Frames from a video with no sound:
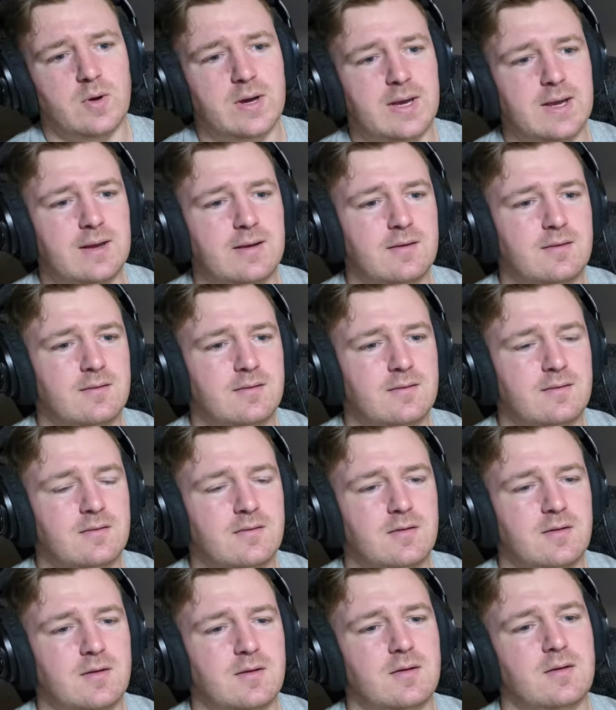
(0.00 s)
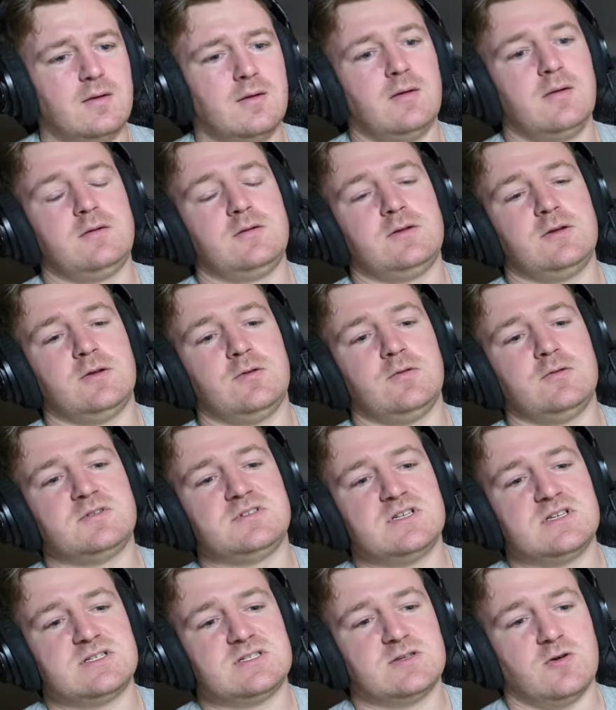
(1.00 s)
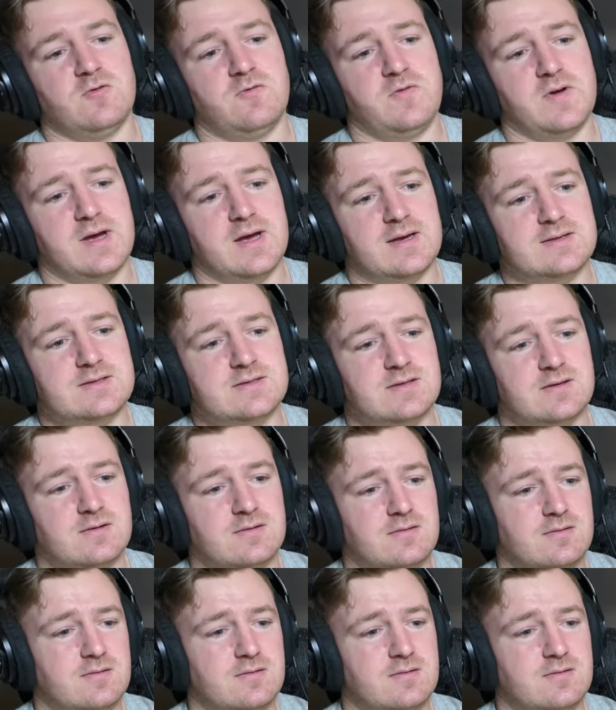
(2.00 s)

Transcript: way. Dude, she's so fast.